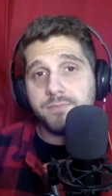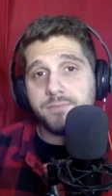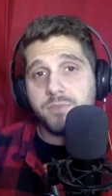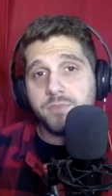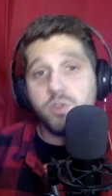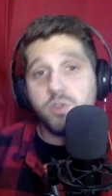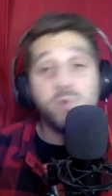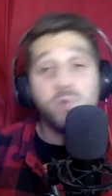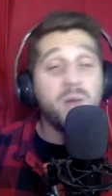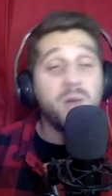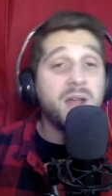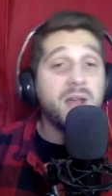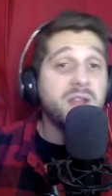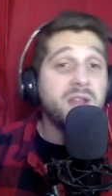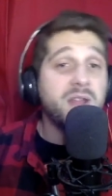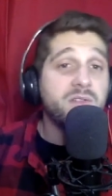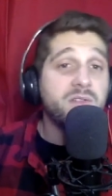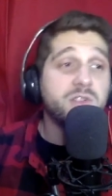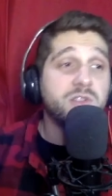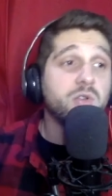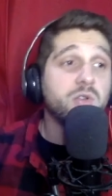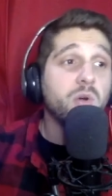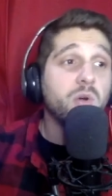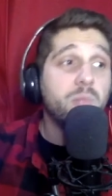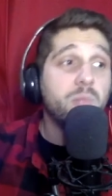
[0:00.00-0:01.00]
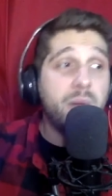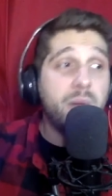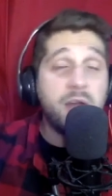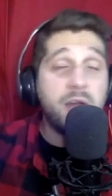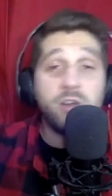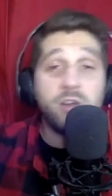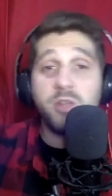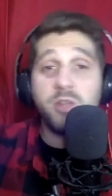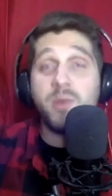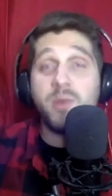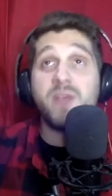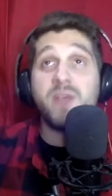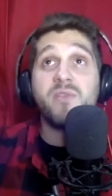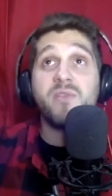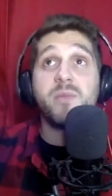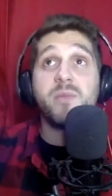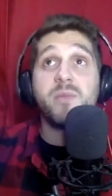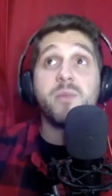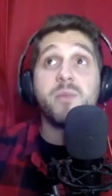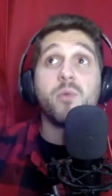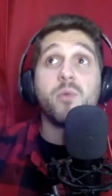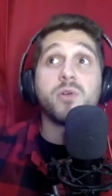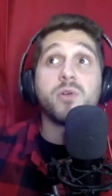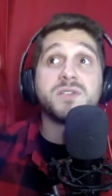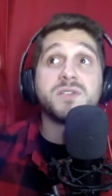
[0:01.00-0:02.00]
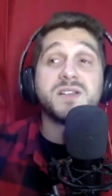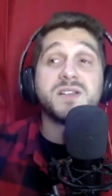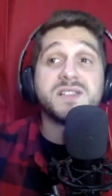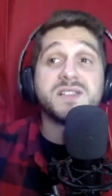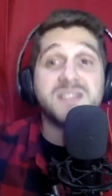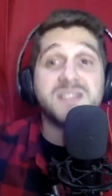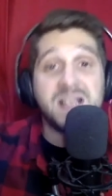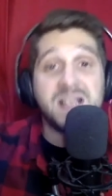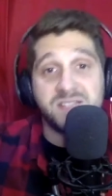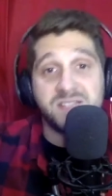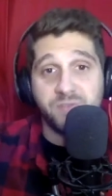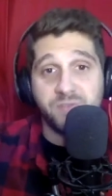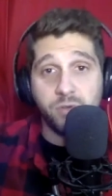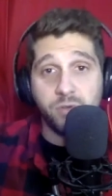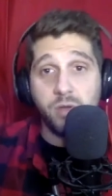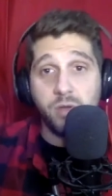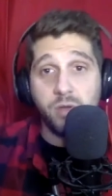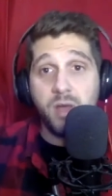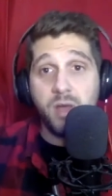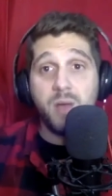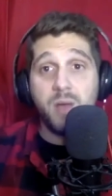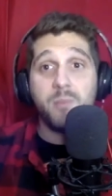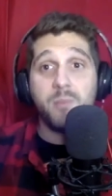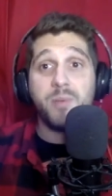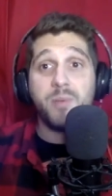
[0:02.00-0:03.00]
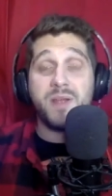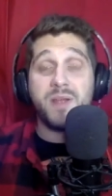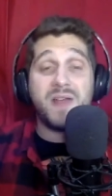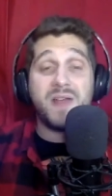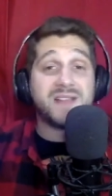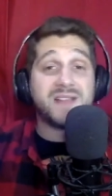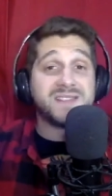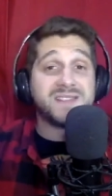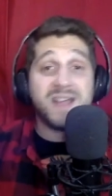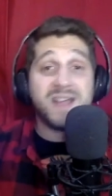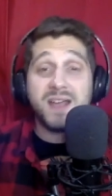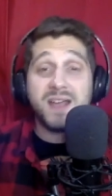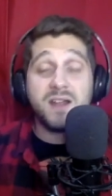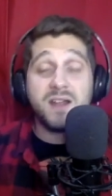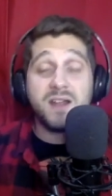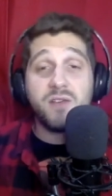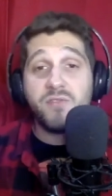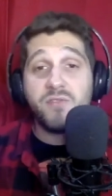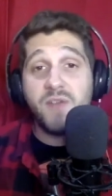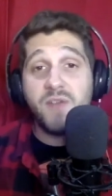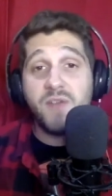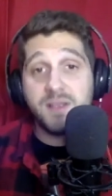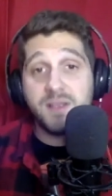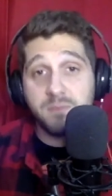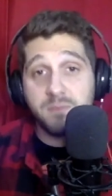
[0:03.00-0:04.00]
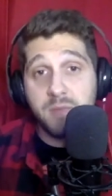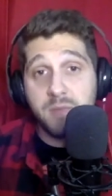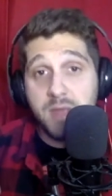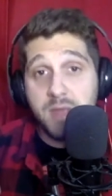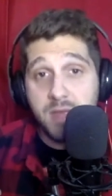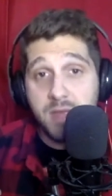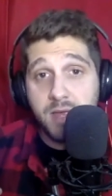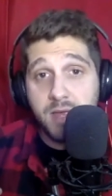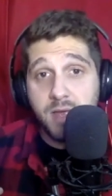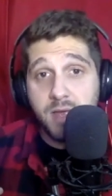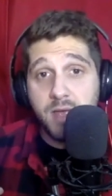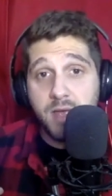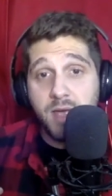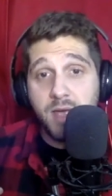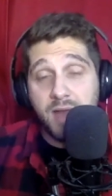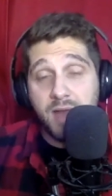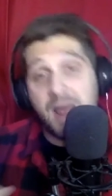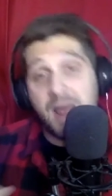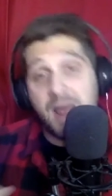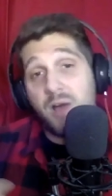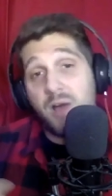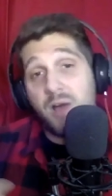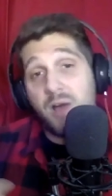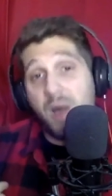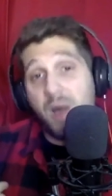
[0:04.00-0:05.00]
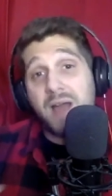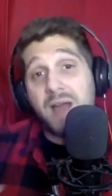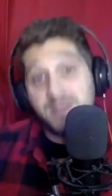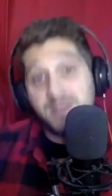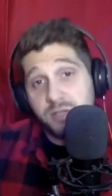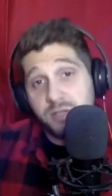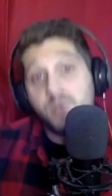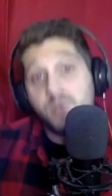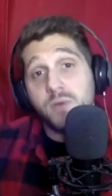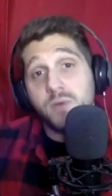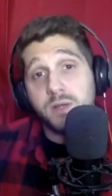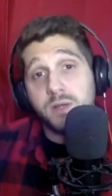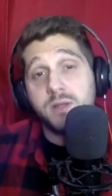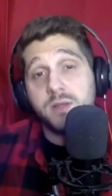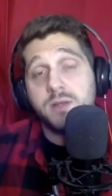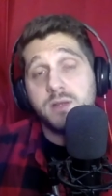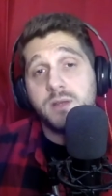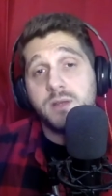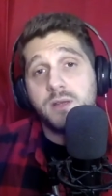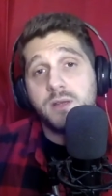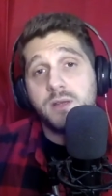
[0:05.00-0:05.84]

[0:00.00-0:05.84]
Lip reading: You might even do it better. You might even be more successful, but that's not going to affect me and how I do it.